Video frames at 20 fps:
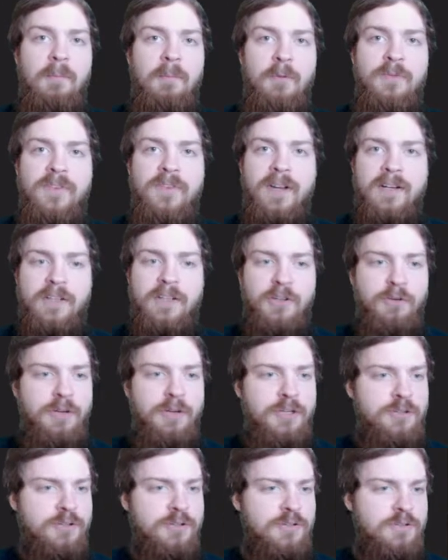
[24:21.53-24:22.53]
Moving on to the
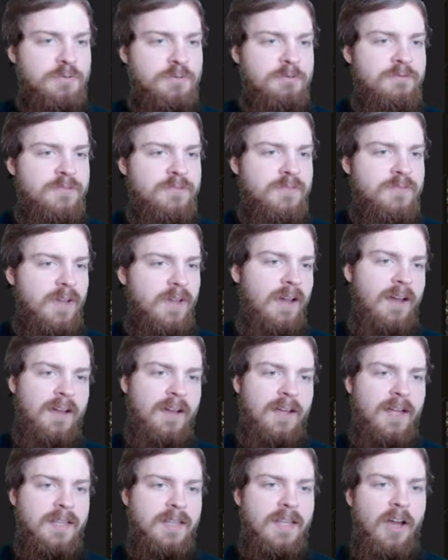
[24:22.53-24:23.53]
creatures, we've
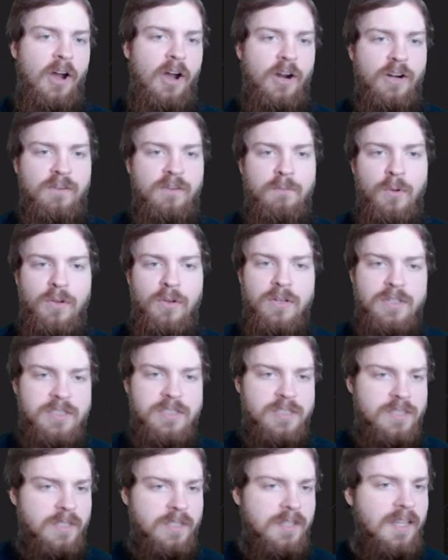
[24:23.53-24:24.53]
got the Augur of
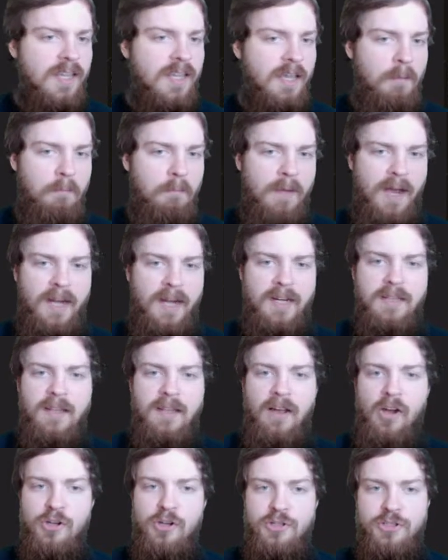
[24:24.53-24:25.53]
Bolas, the
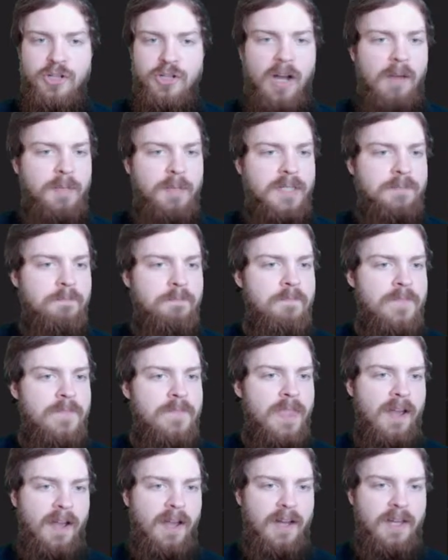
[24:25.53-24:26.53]
Mindclaw Shaman.
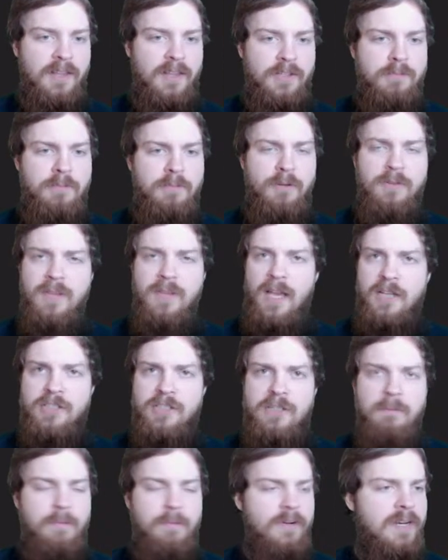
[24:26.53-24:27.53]
They're both
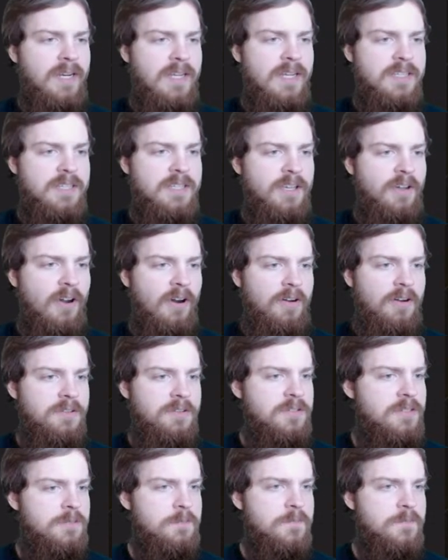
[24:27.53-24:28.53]
actually pretty decent
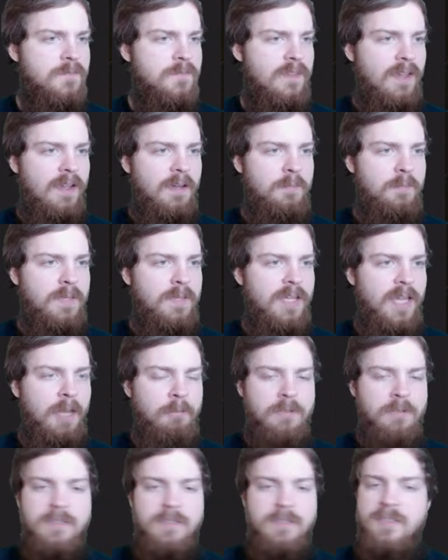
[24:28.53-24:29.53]
cards. Being
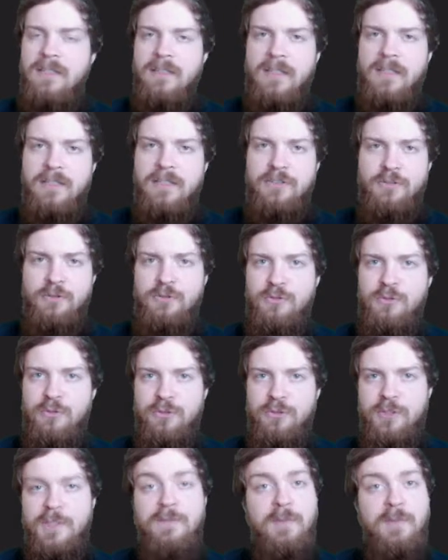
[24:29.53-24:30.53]
able to steal instant
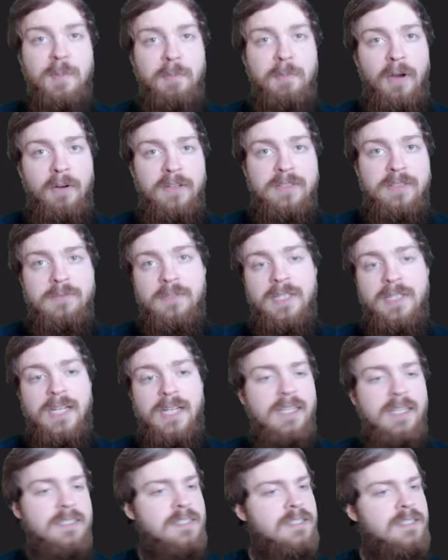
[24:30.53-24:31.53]
sorcery from an opponent is really
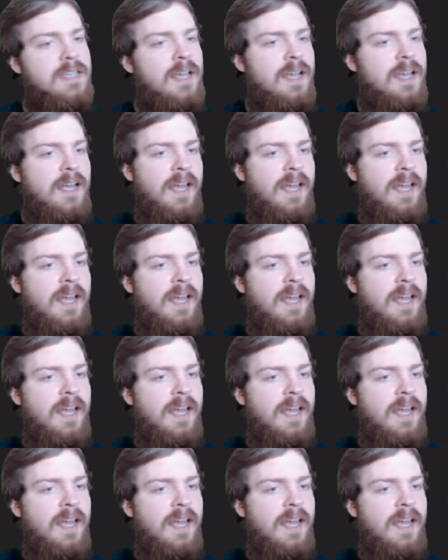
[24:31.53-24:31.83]
nice.